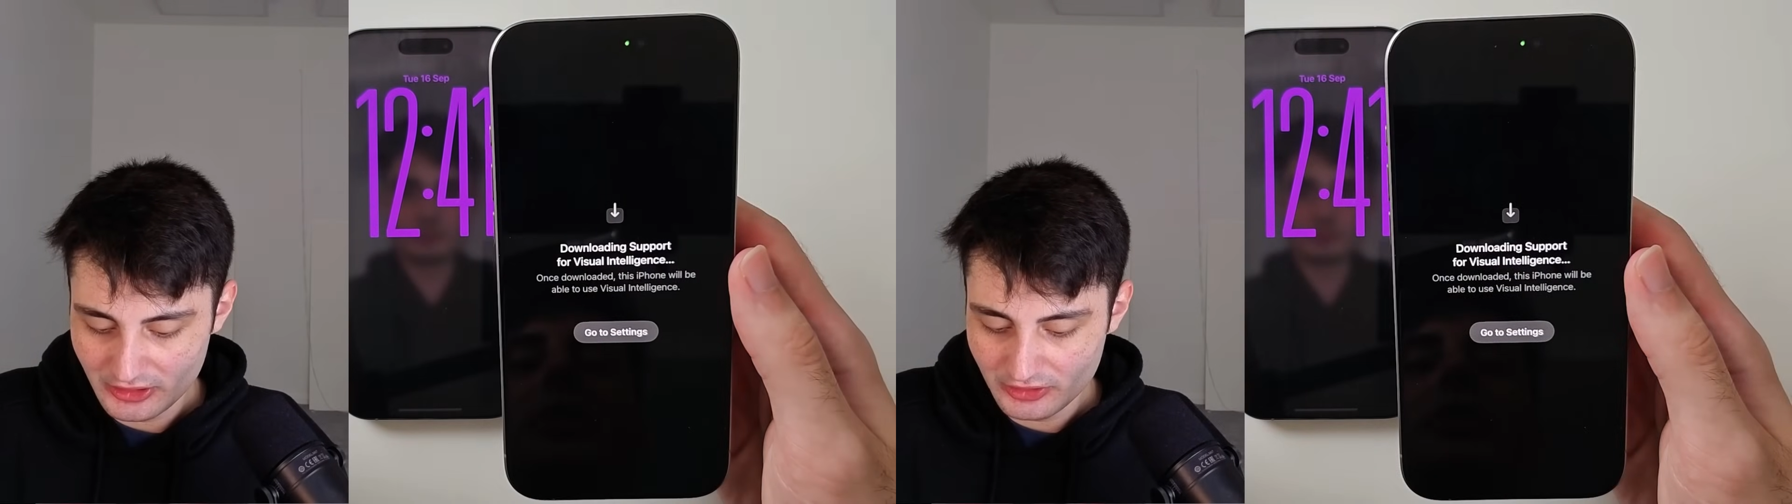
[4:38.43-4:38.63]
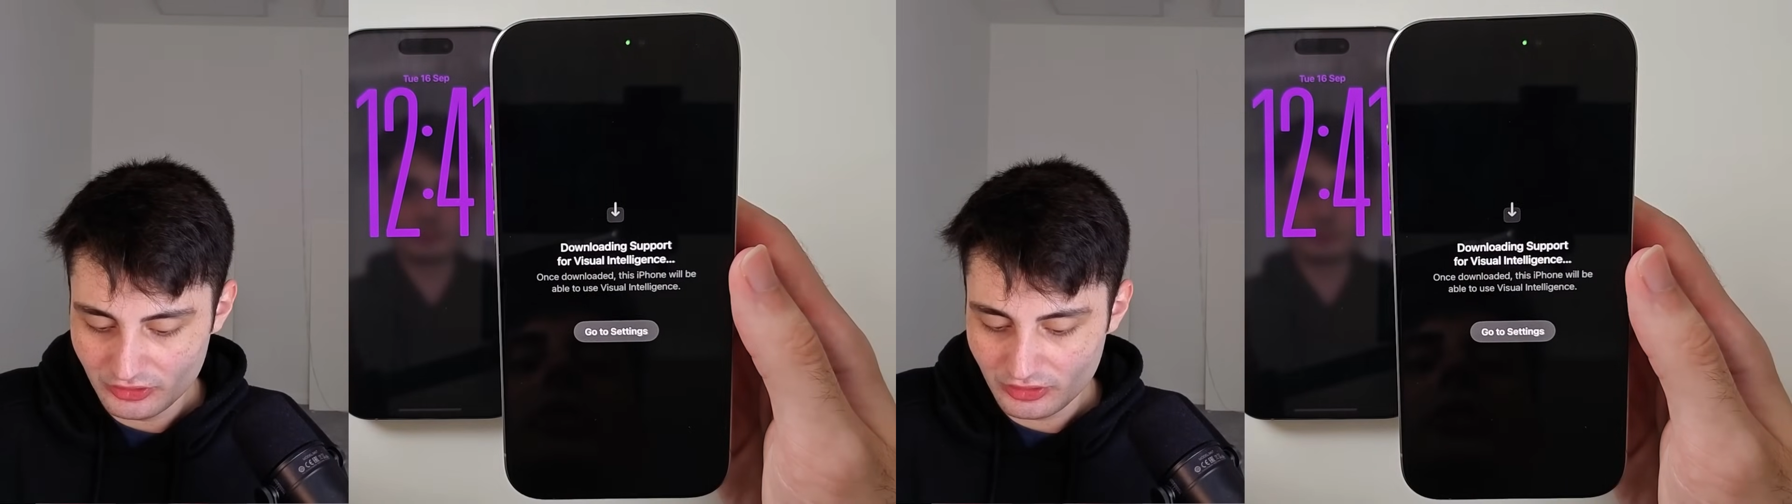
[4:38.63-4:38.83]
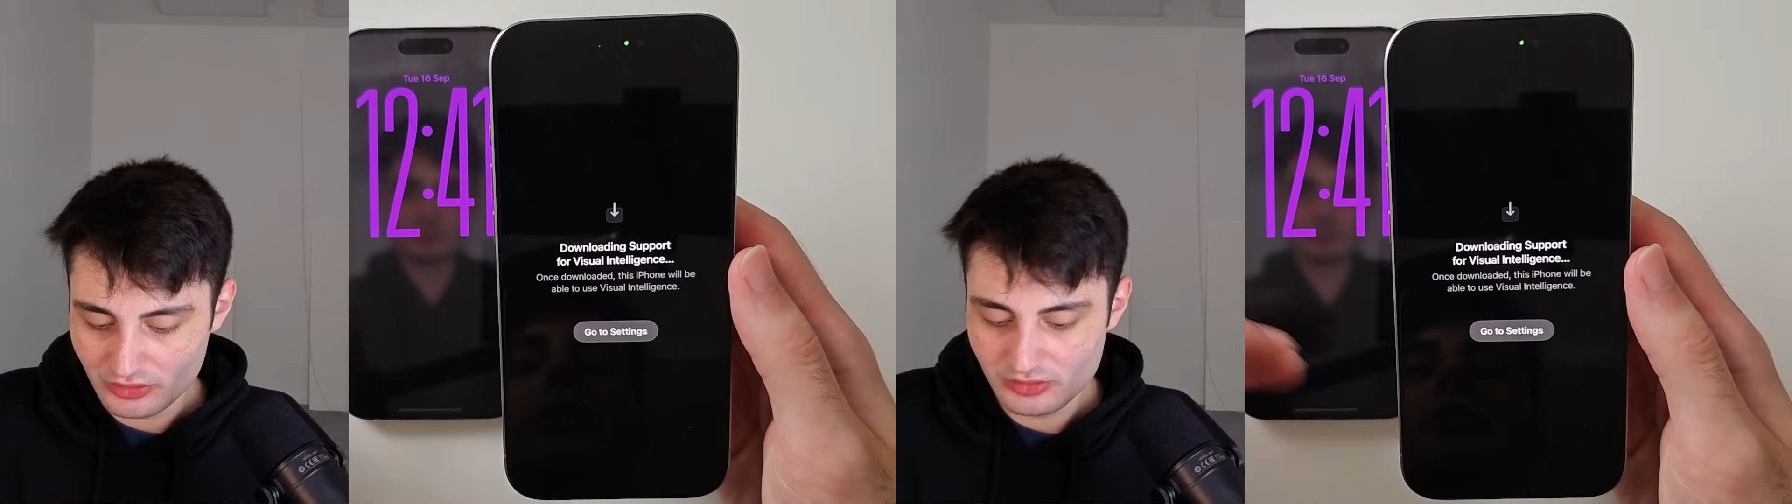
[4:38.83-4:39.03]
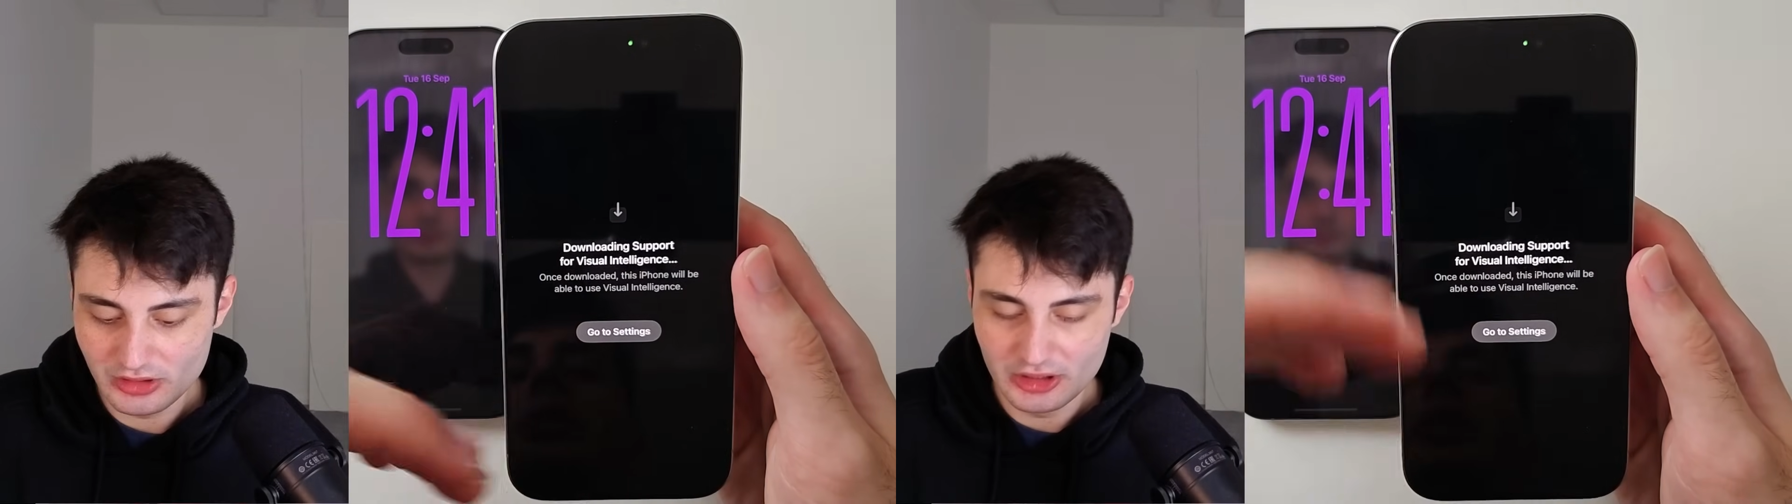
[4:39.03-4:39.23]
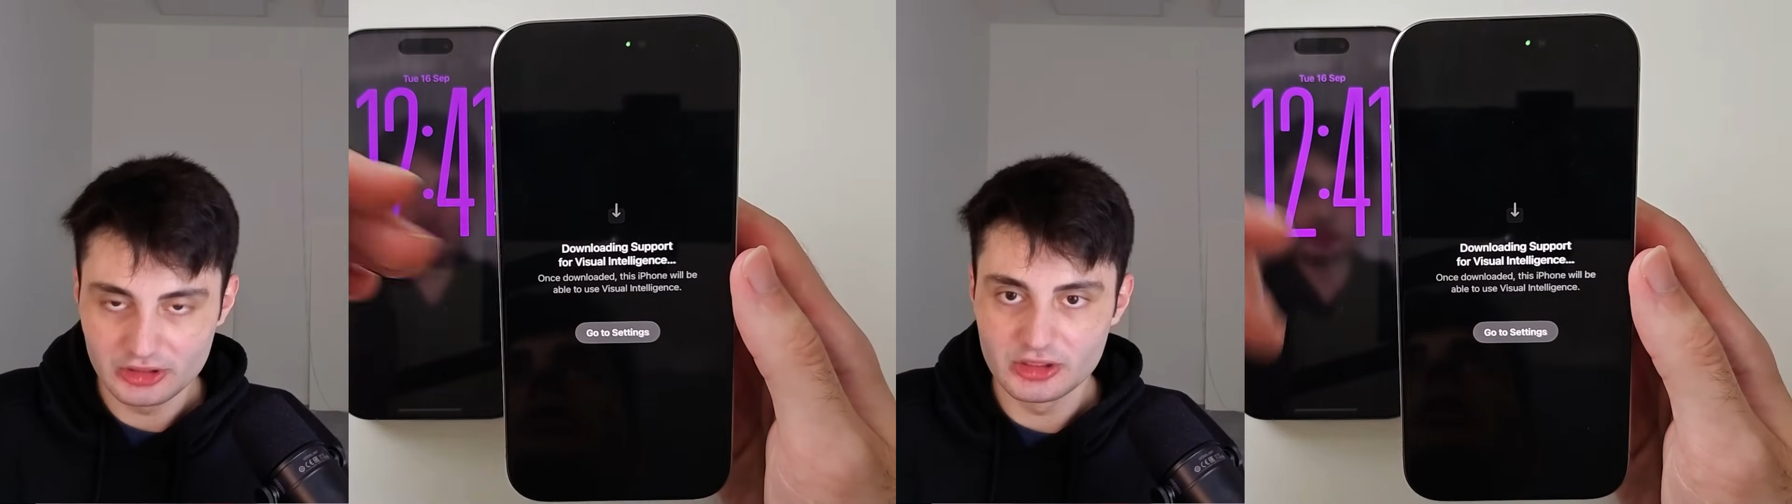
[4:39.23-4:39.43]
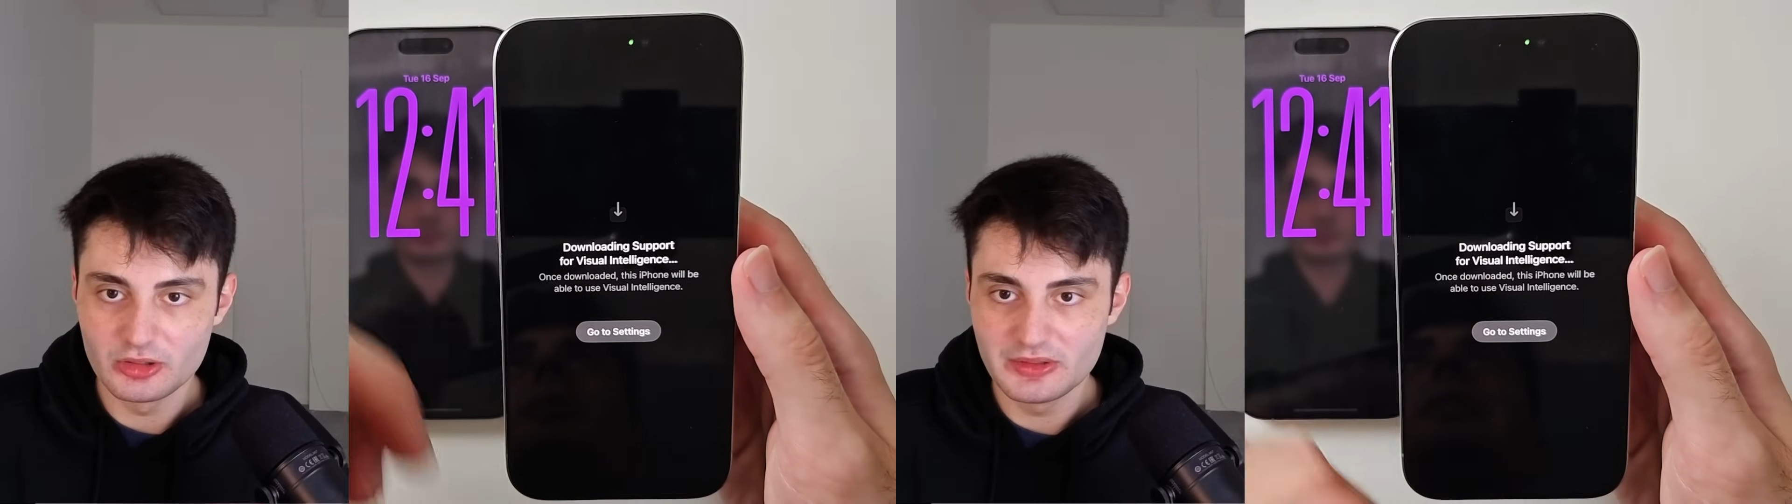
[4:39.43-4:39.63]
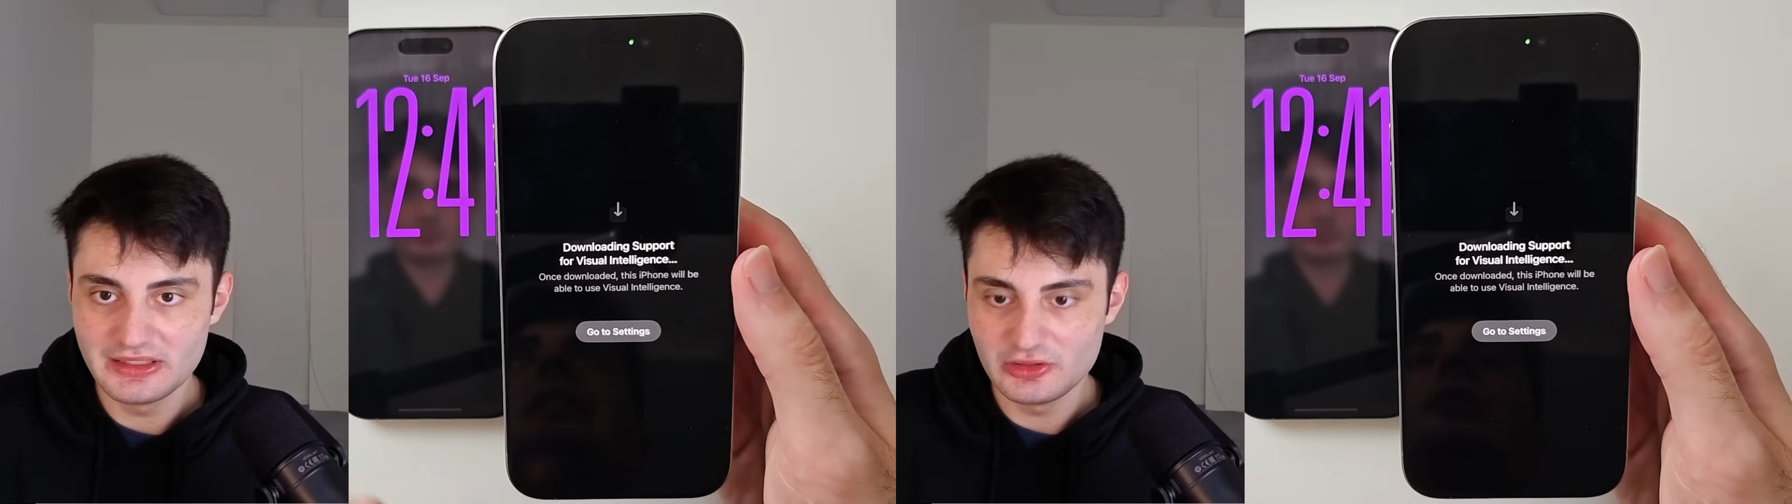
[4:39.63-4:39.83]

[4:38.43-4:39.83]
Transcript: to go in and